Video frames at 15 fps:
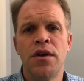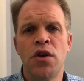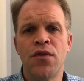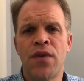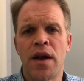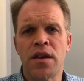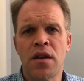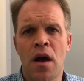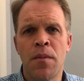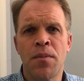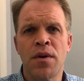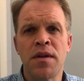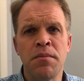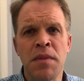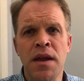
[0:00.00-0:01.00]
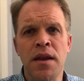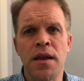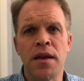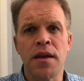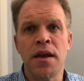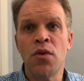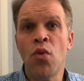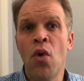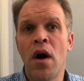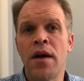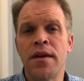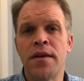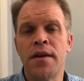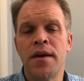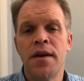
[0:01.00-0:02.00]
you find comfort and meaning in
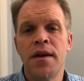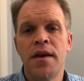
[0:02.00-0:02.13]
one,